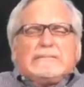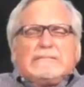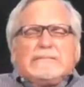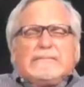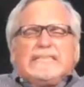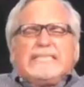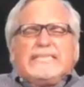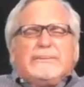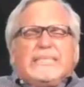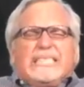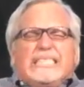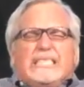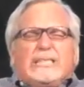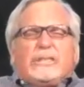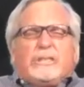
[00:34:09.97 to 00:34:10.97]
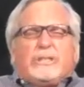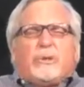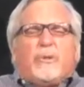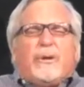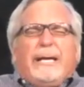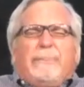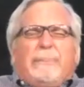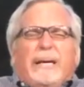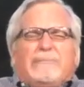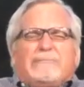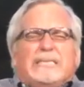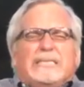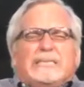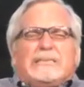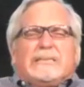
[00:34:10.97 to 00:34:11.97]
I'm going to get this grape
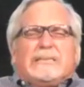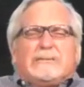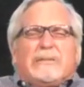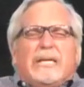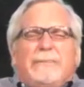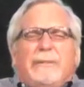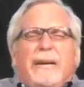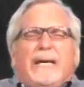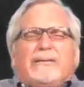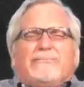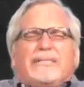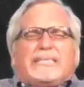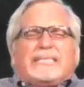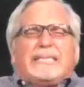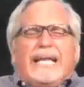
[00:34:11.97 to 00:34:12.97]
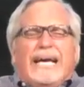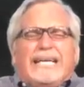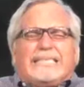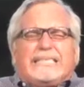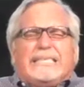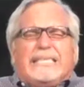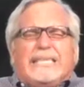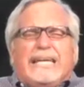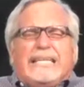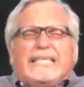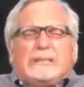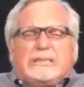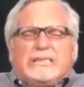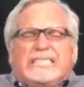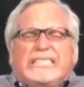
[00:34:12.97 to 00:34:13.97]
out, grape out if it's the last thing I
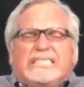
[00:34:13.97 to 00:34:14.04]
do.